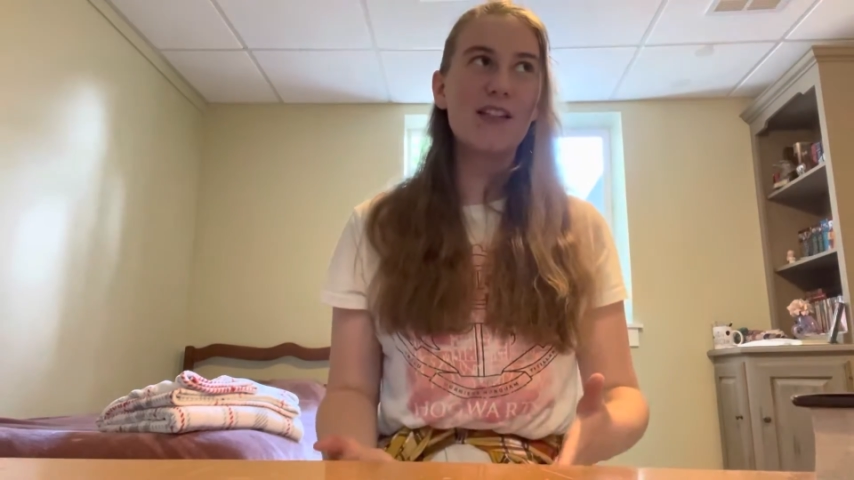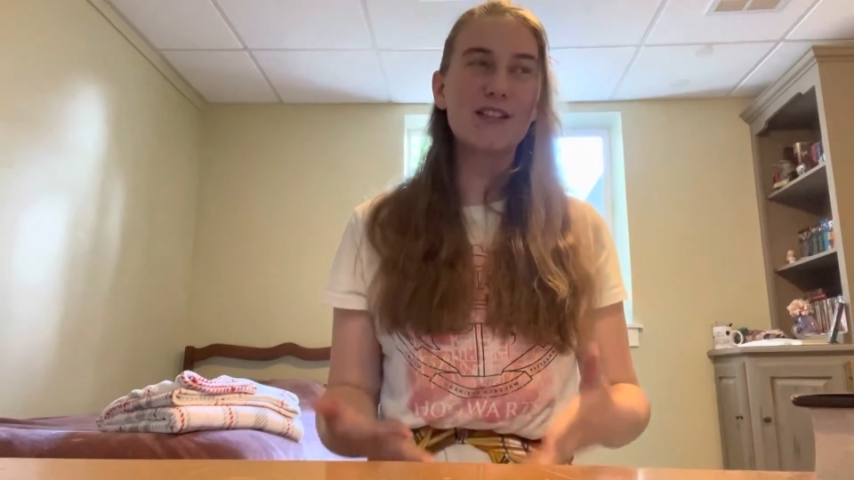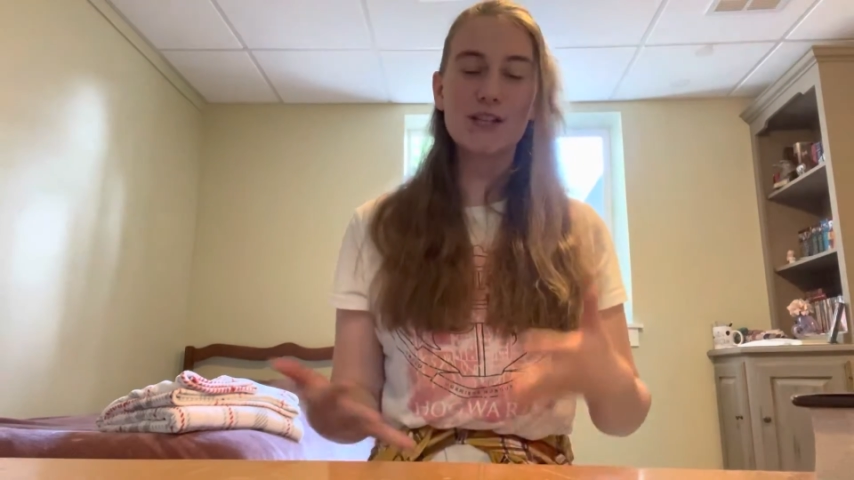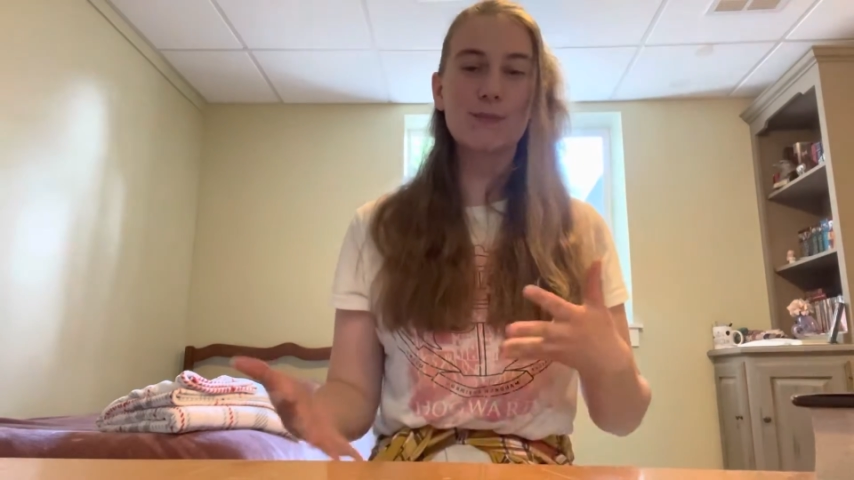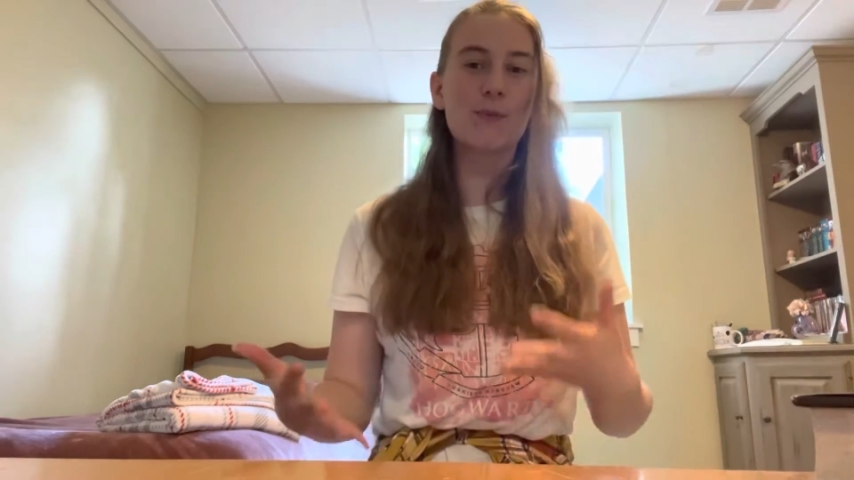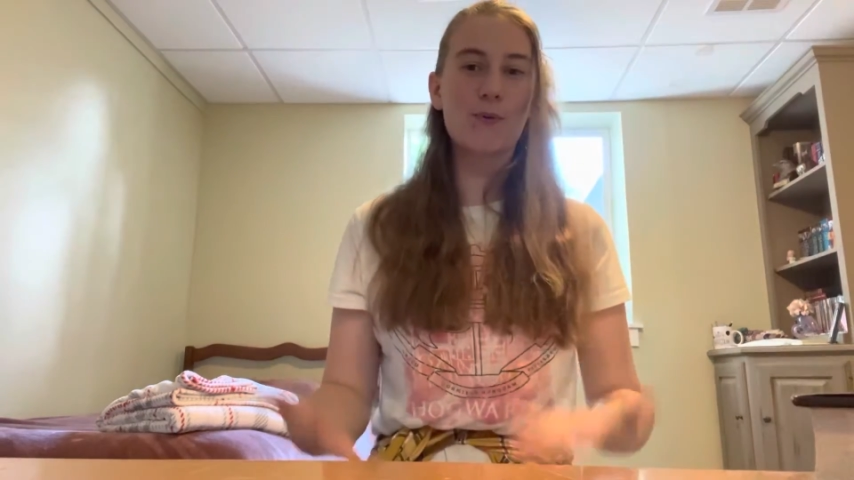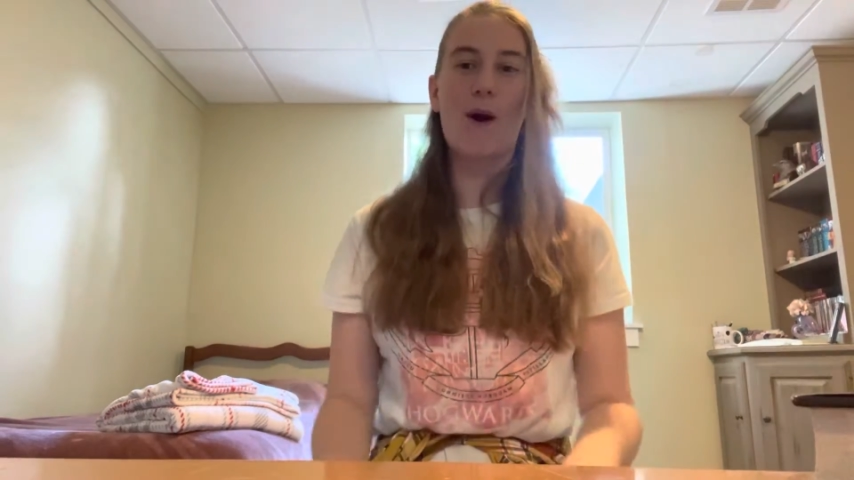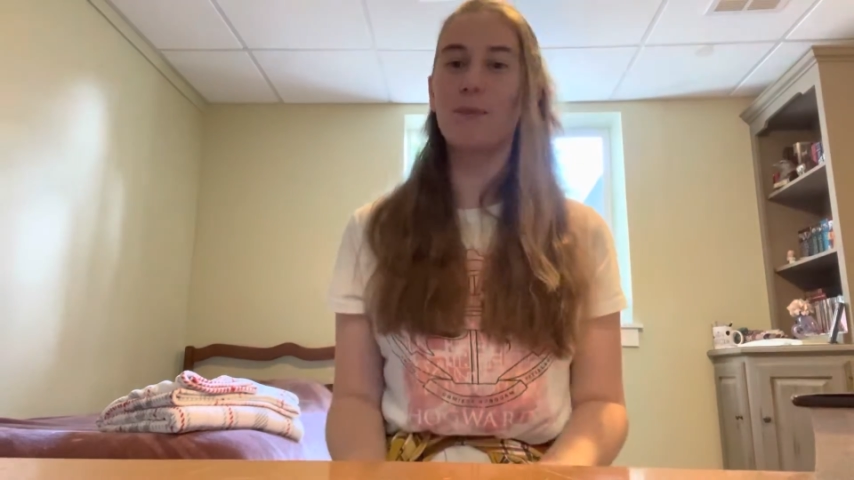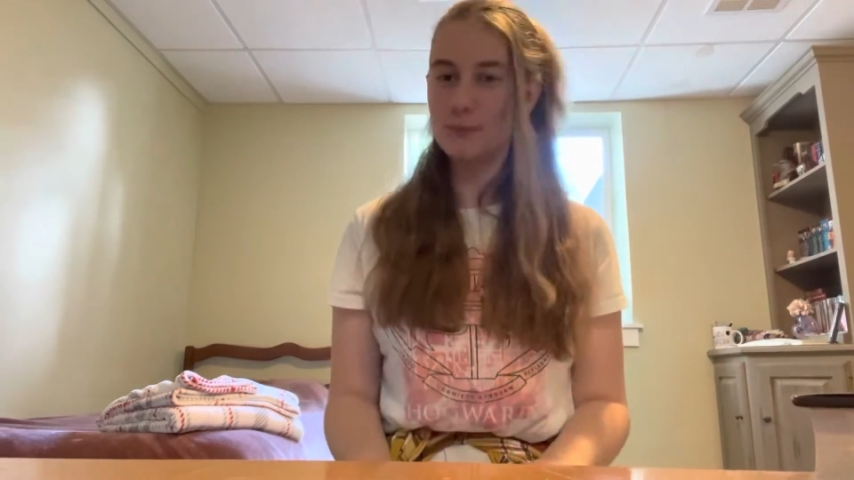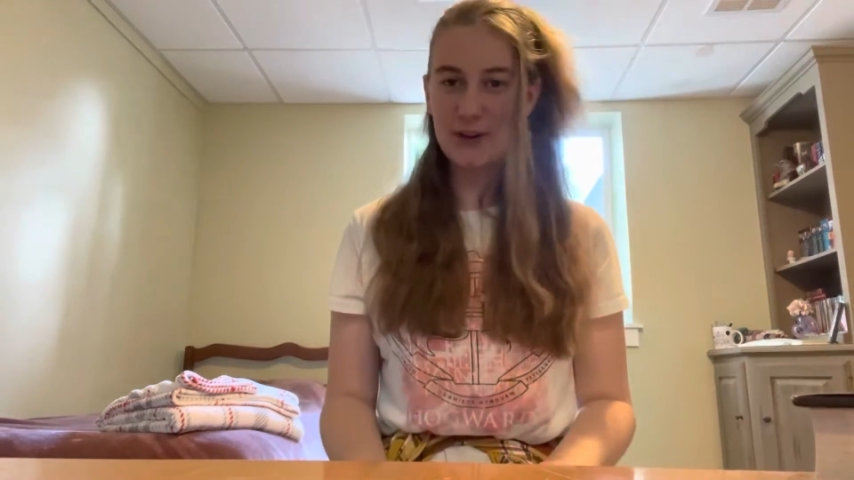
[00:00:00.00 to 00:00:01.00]
is
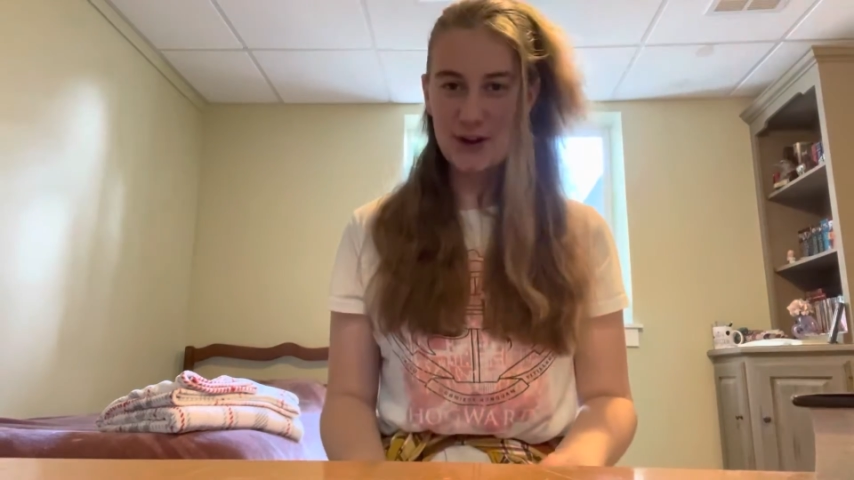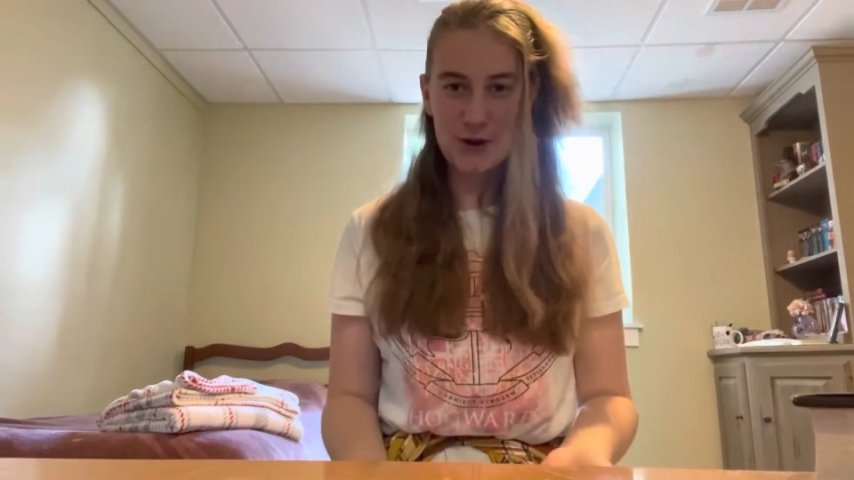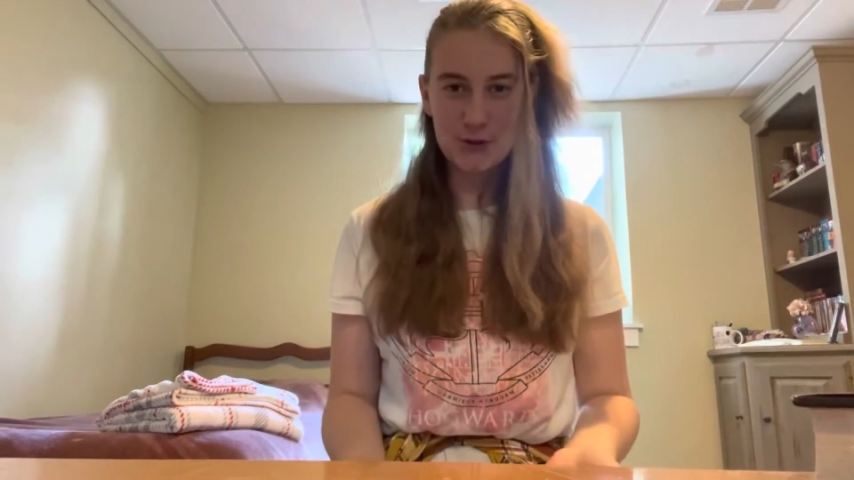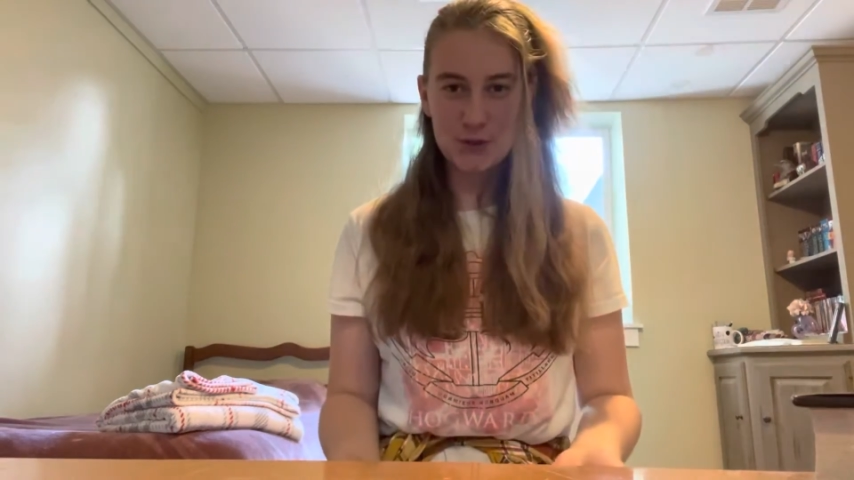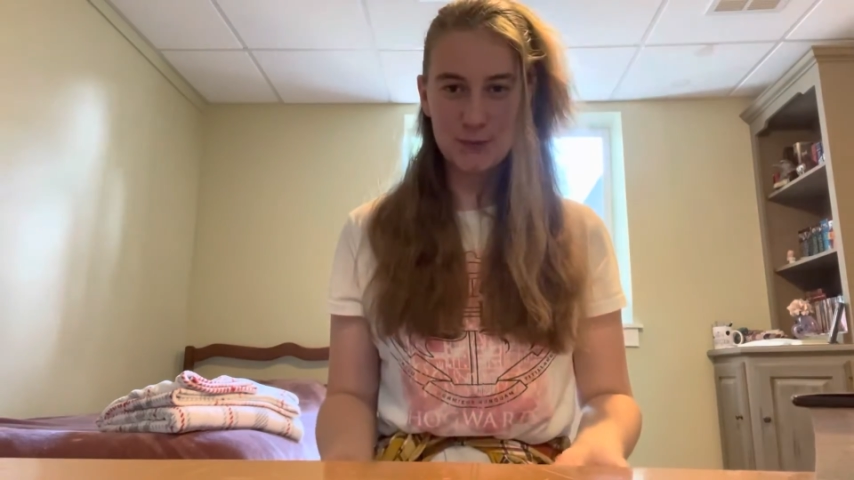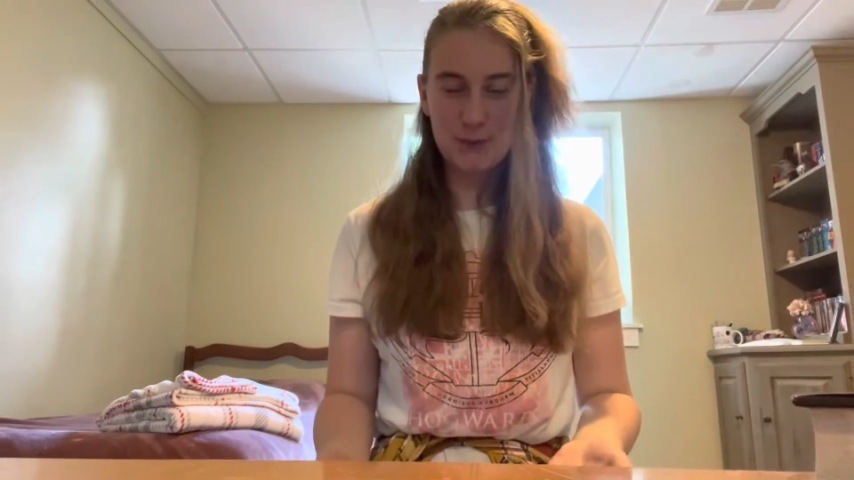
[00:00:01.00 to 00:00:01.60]
probably not a super